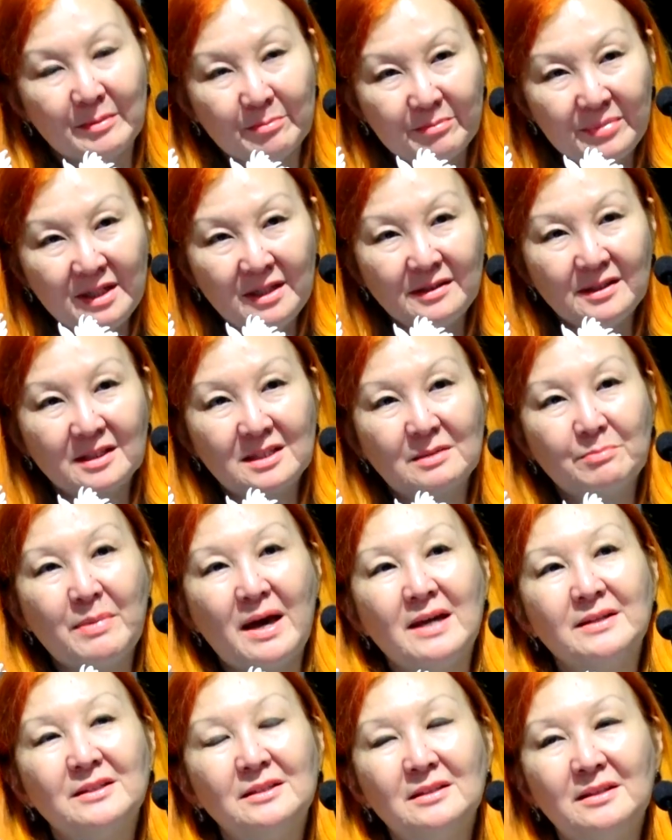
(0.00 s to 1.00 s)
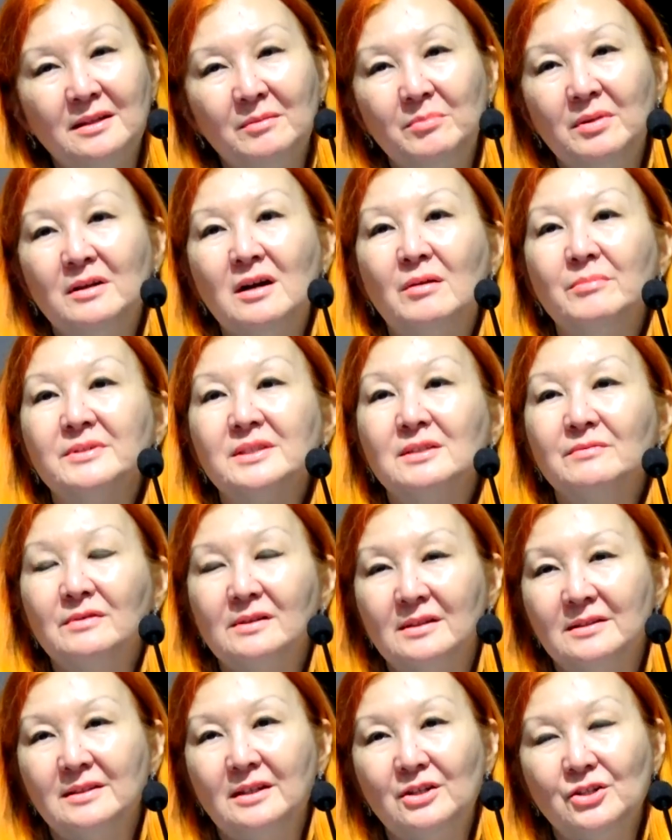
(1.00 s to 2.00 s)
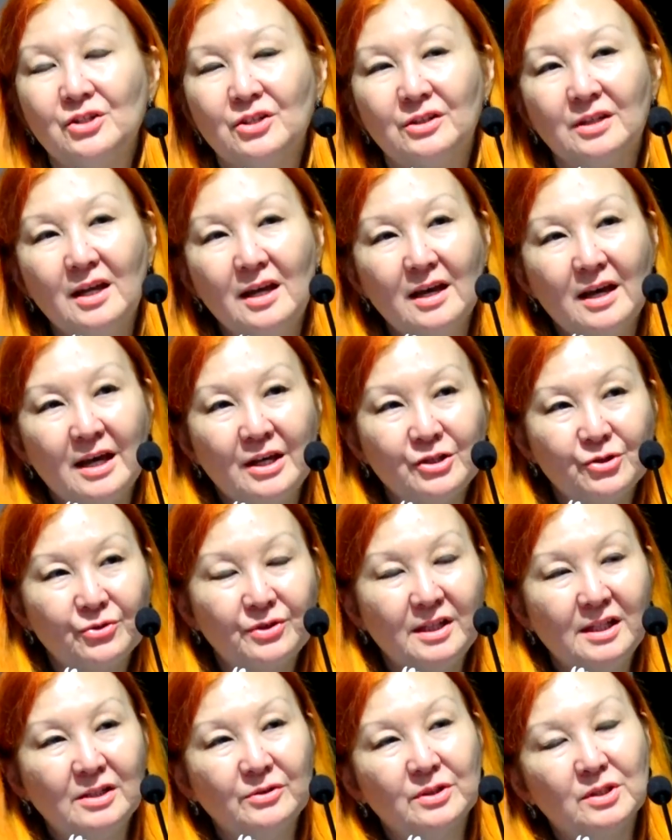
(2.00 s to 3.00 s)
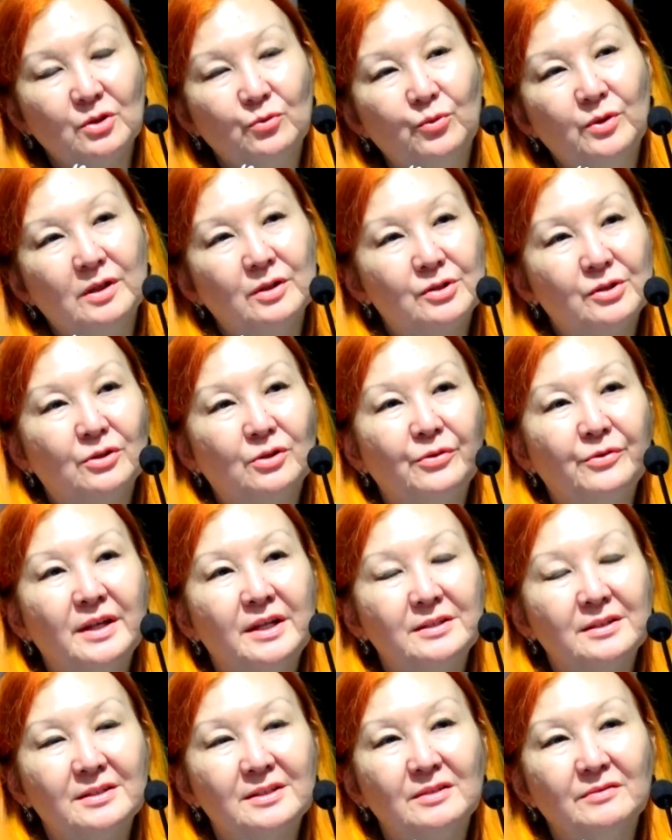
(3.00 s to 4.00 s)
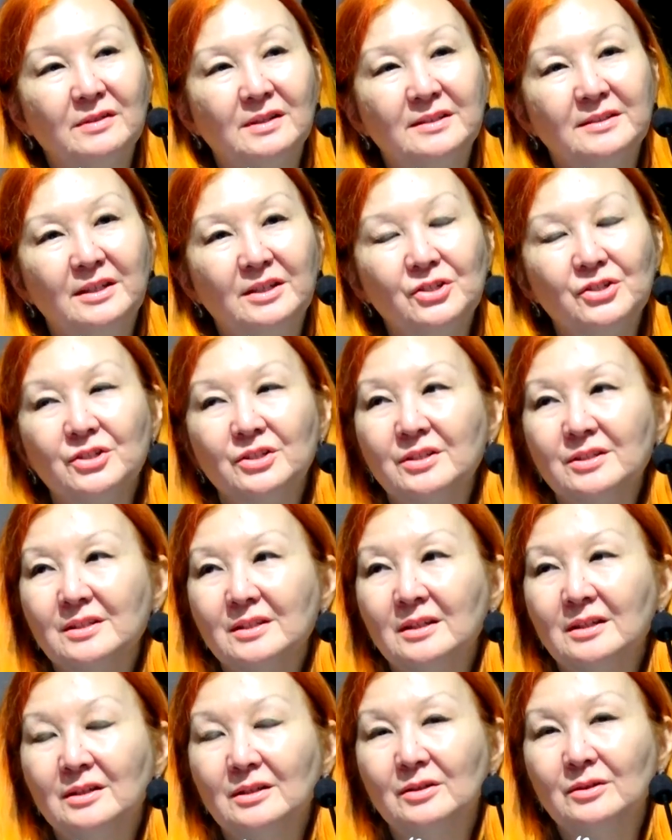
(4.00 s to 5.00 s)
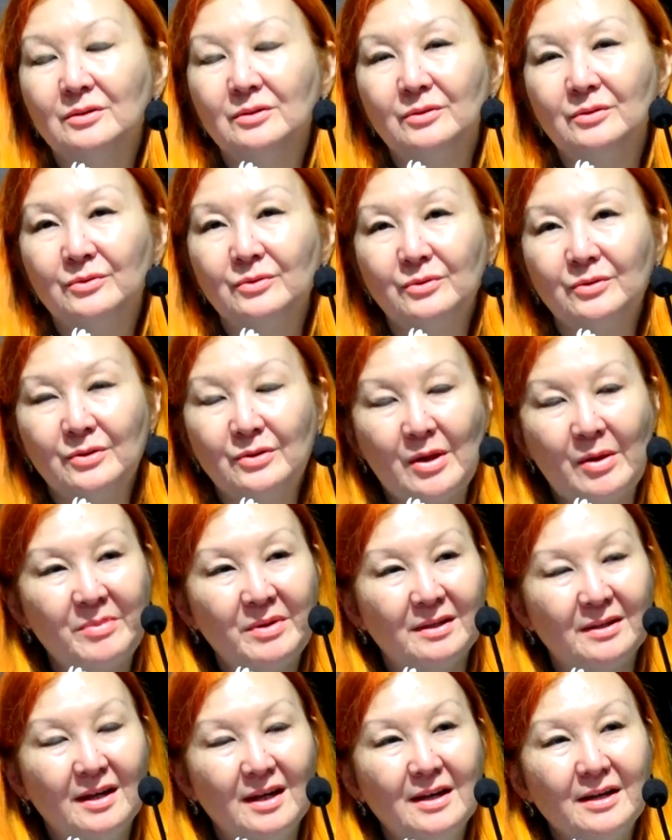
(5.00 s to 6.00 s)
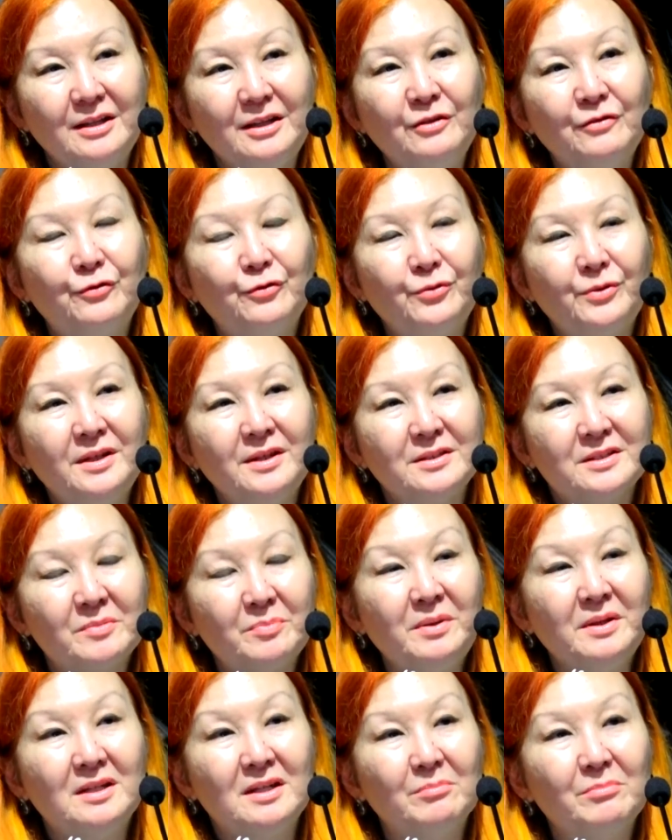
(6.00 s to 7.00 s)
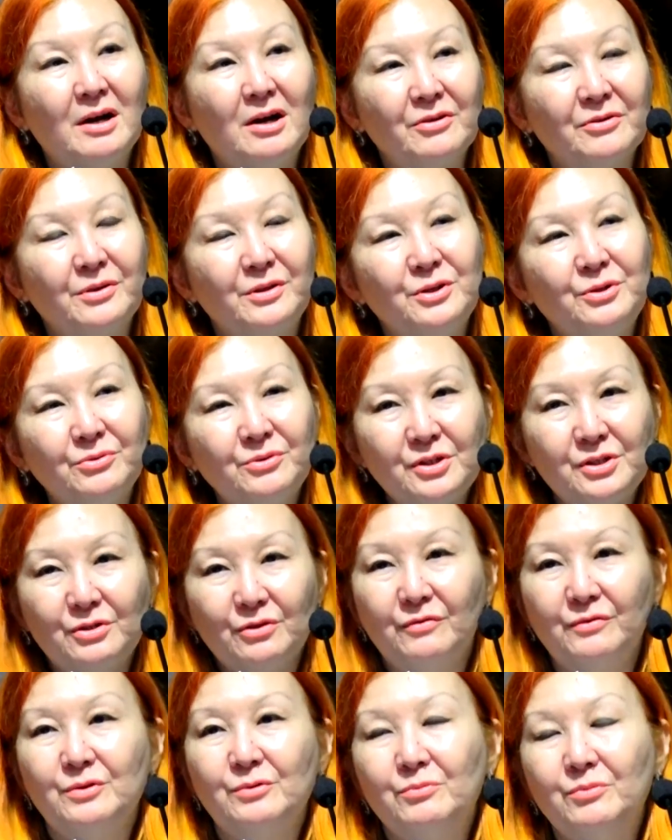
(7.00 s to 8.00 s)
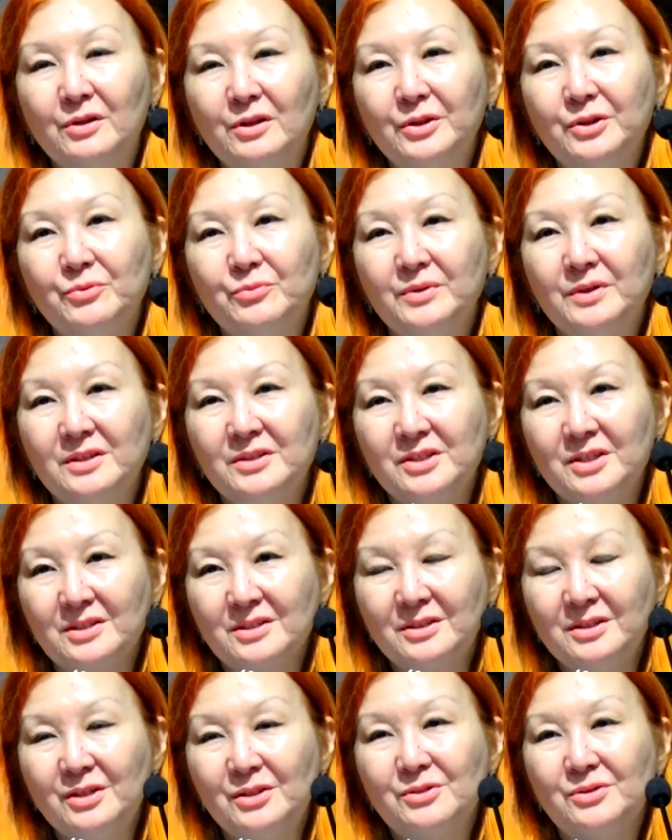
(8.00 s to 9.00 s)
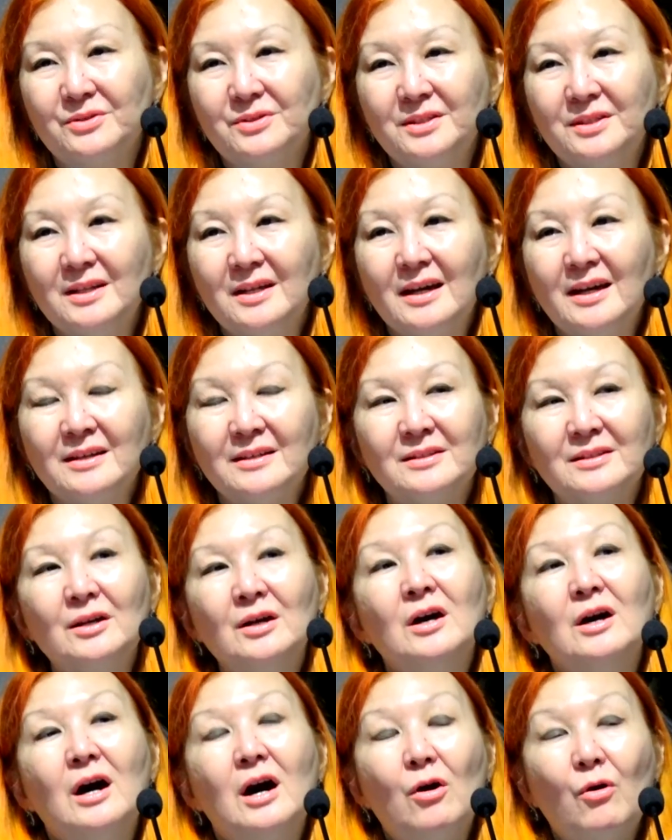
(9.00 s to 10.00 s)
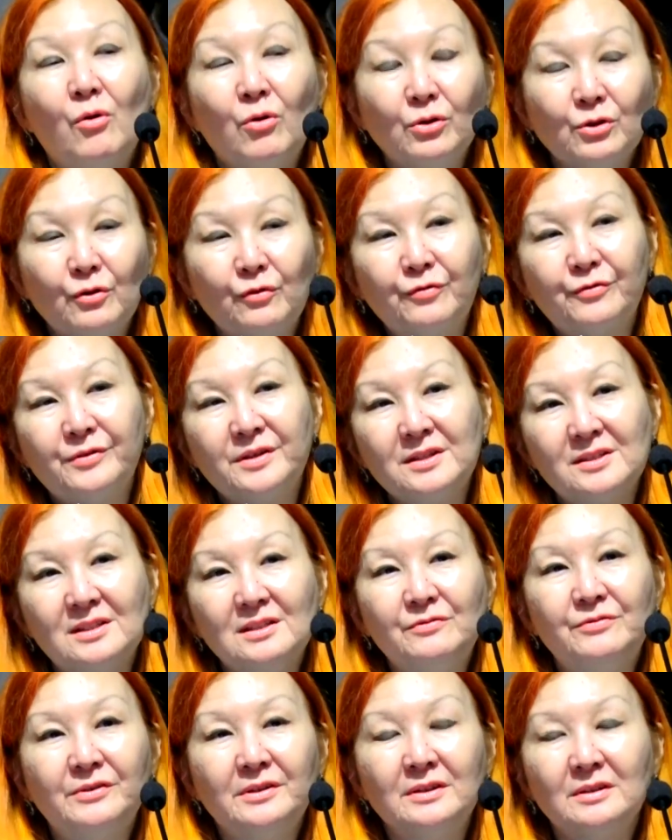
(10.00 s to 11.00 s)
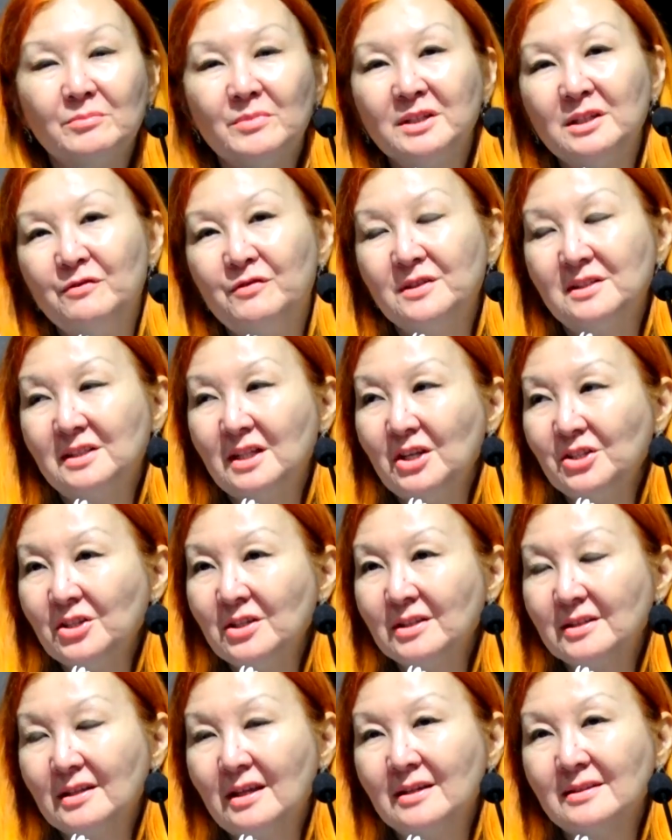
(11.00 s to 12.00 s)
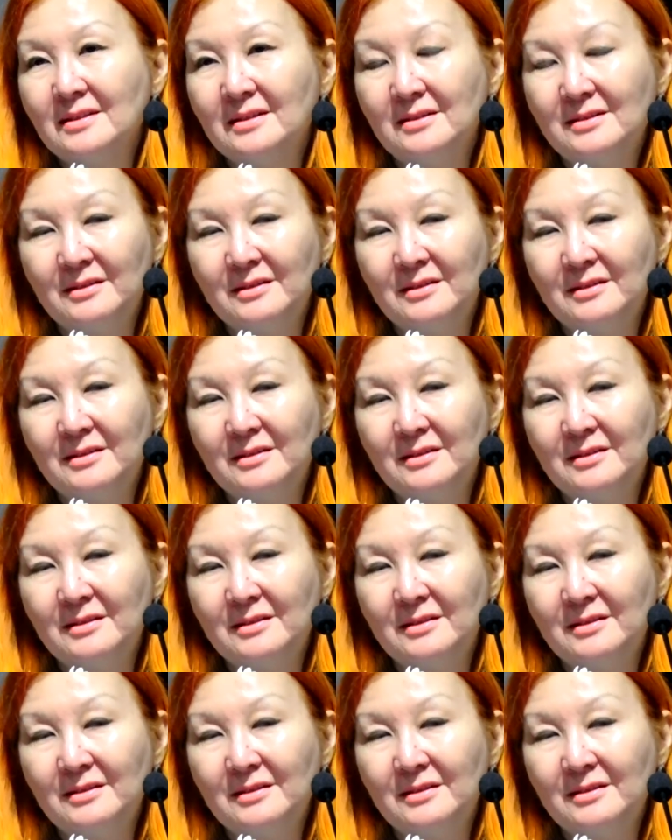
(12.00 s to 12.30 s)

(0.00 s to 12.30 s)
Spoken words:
being expanded, they become civilization. And today also we are told that civilizations, I mean, if we speak about the unity of the world, we just need to see as all of these different manifestations, as